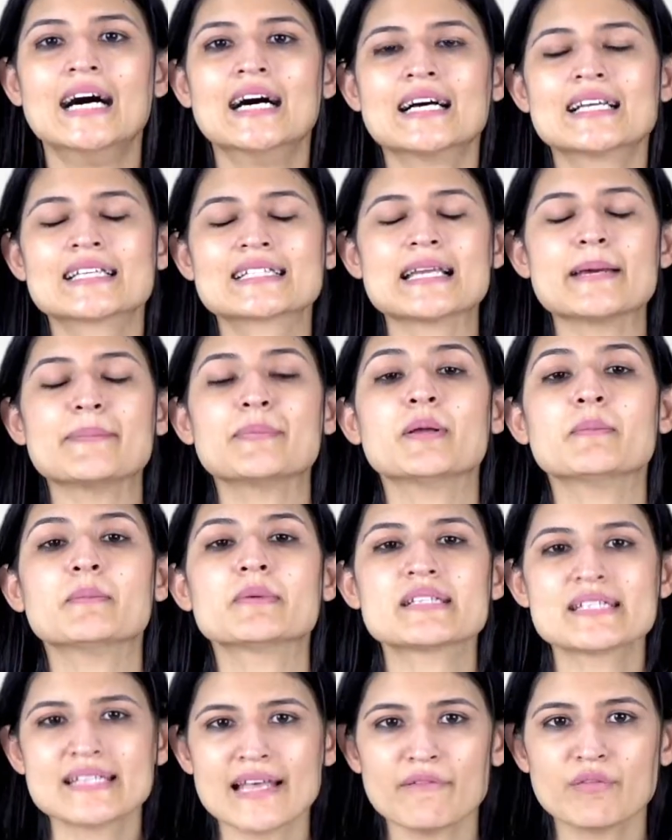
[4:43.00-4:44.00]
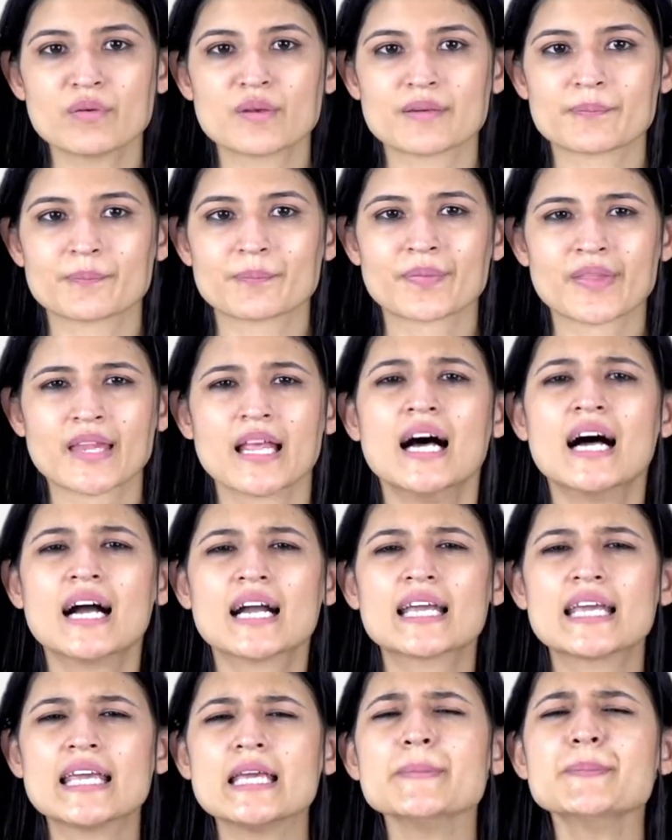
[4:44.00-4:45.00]
Step number 7.
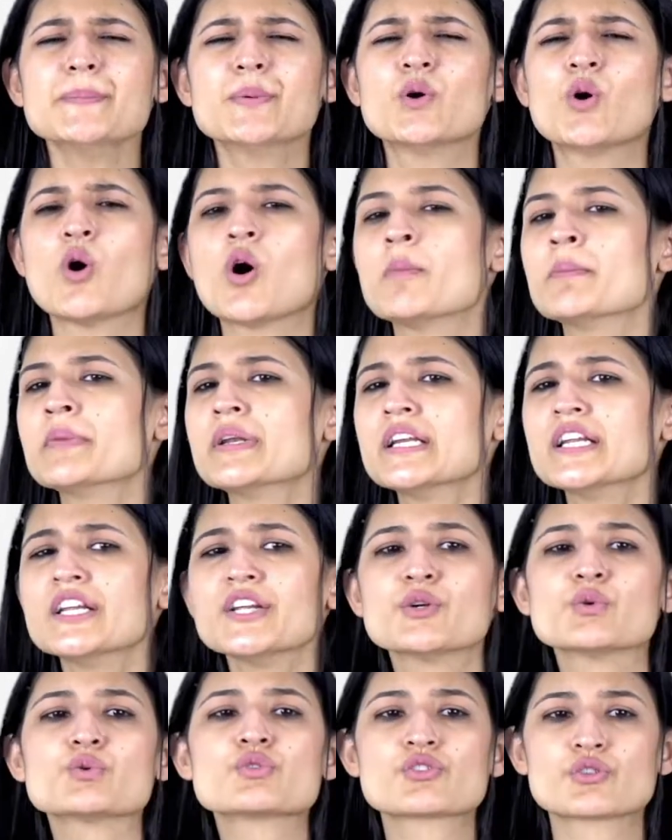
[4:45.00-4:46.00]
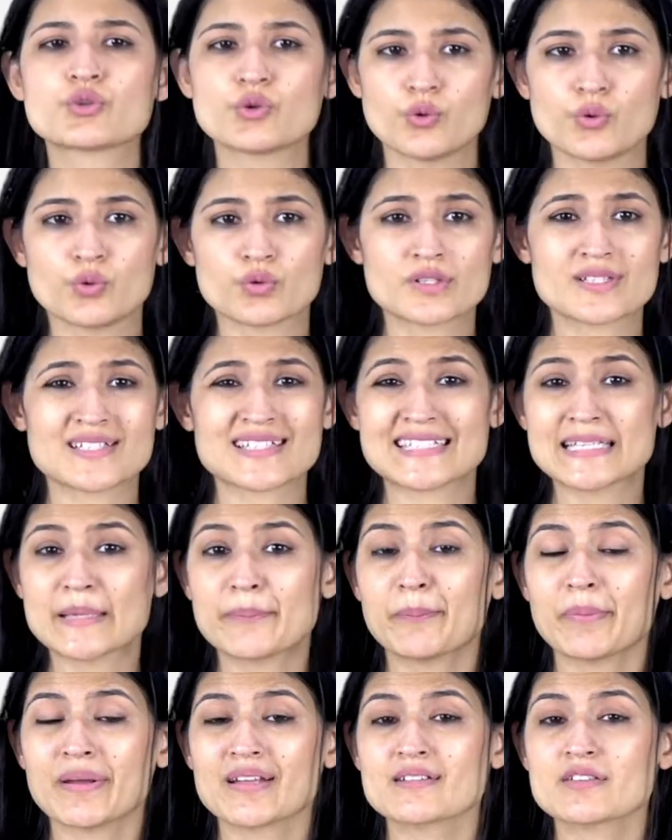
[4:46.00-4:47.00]
Keep commonly used codes,
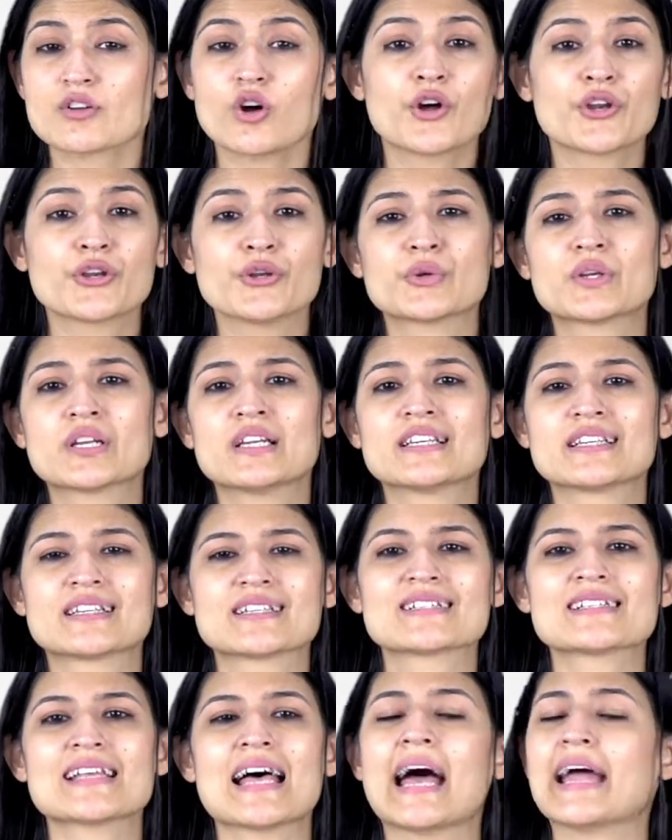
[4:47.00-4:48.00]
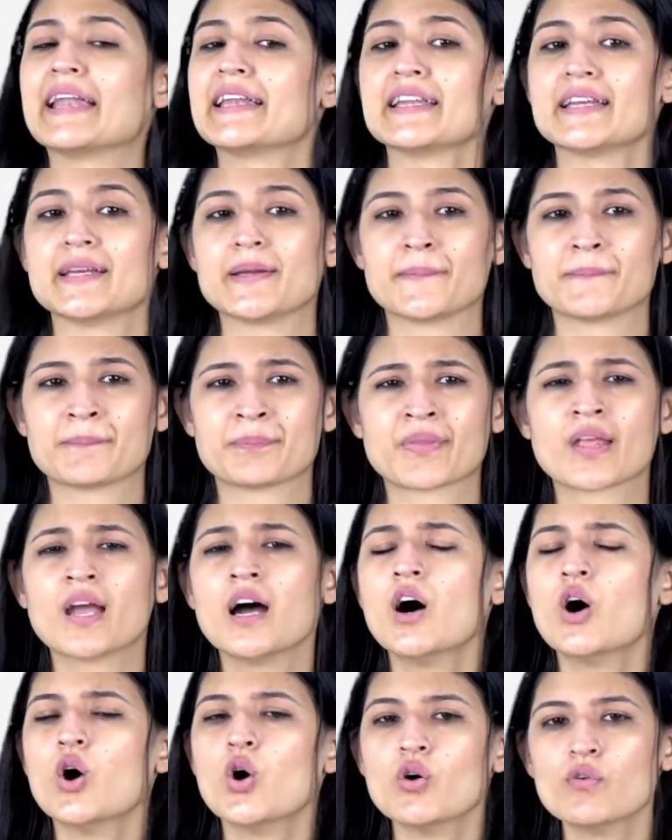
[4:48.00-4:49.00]
snippets or utilities handy.
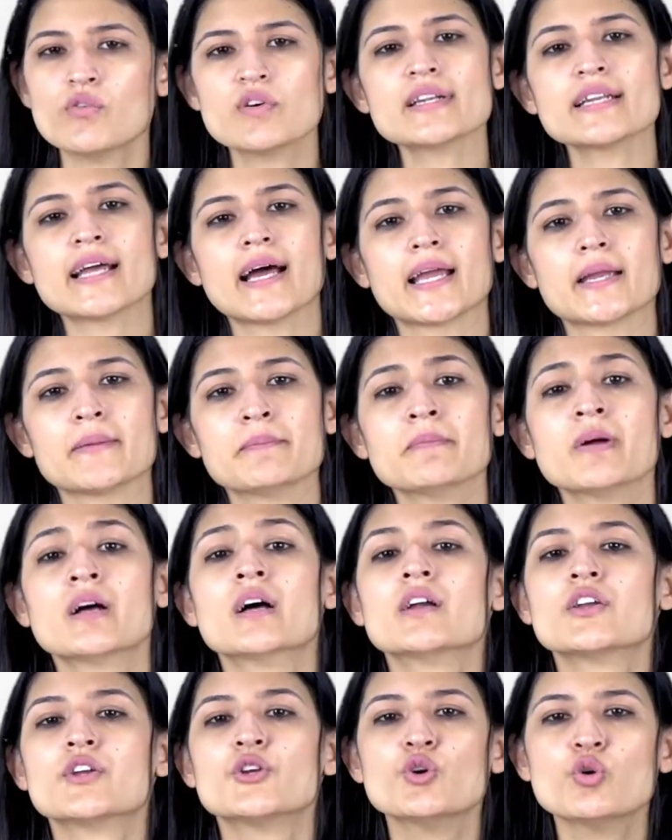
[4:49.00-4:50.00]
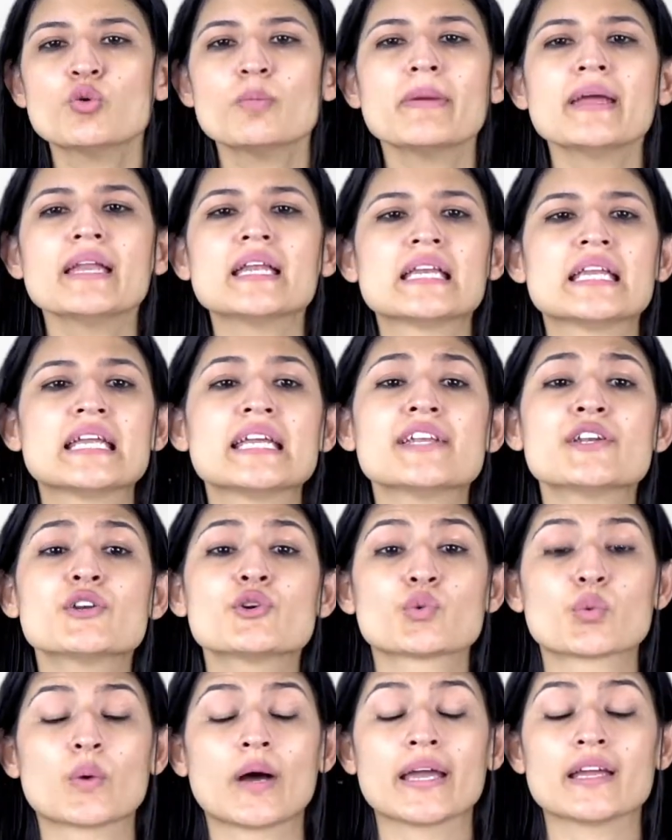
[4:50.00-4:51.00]
Over time, you may need
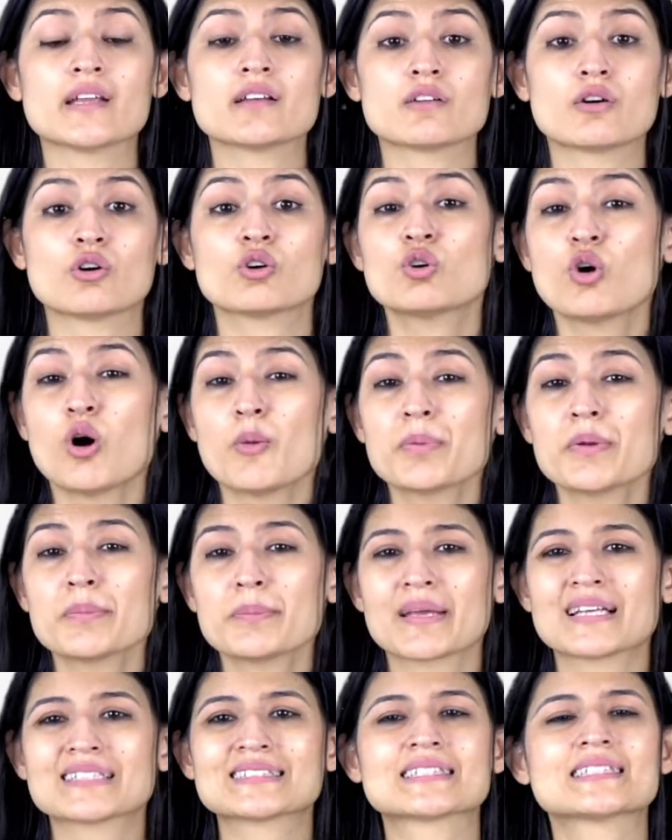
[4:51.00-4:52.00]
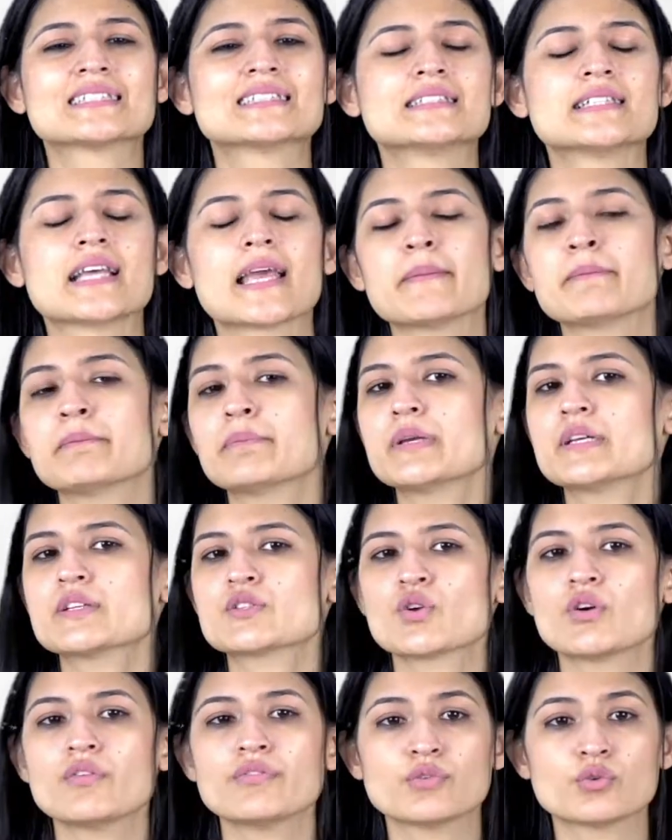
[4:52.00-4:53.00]
to write or copy paste same
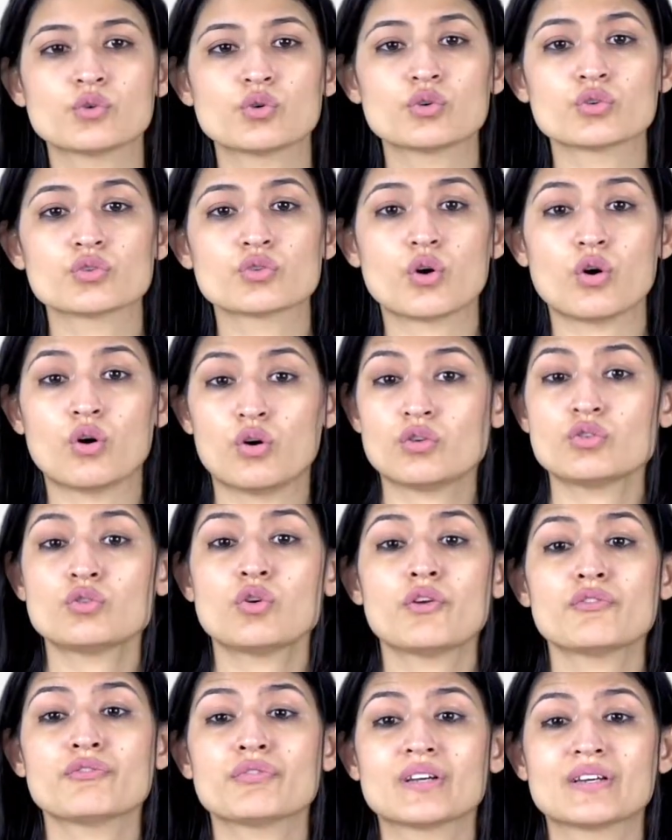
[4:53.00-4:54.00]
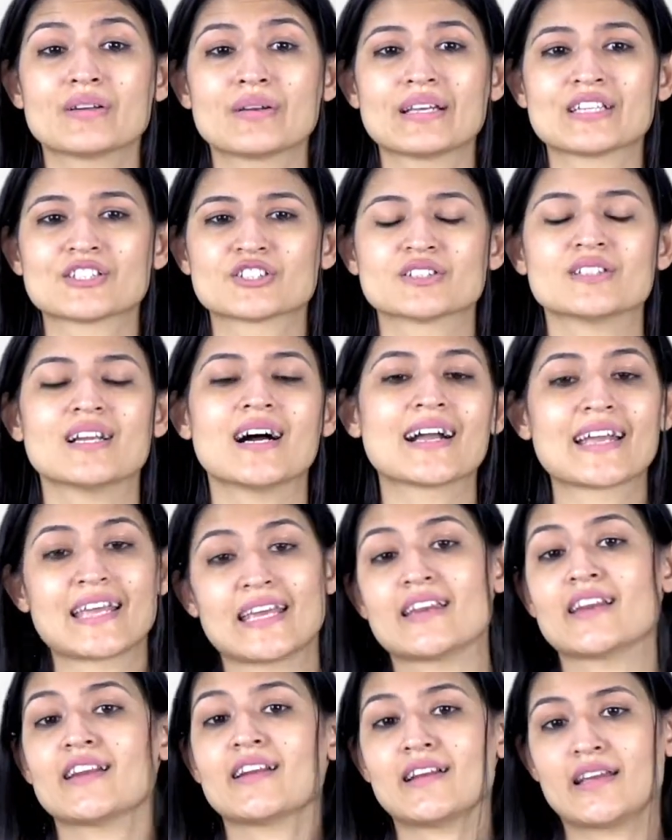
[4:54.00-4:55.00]
piece of code or configuration
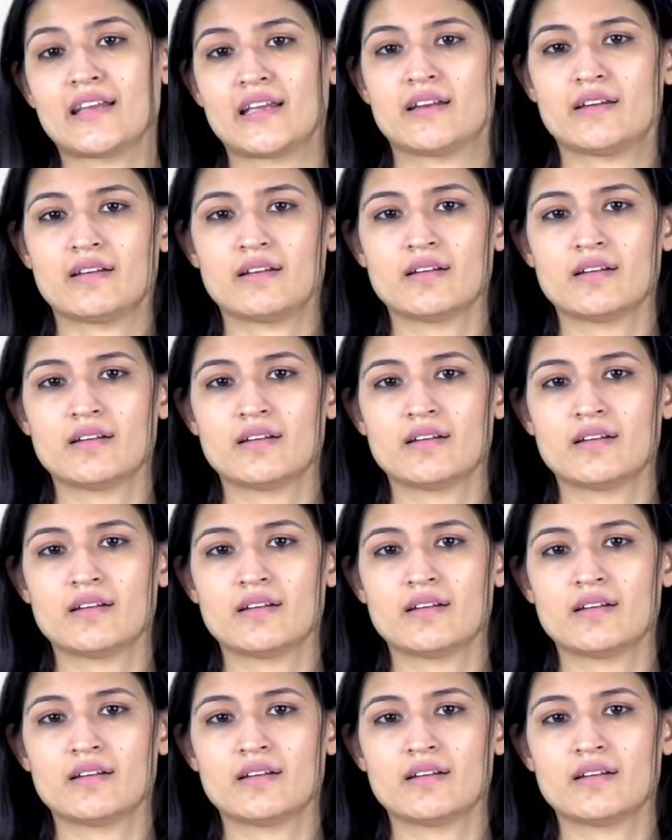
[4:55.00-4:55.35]
again and again.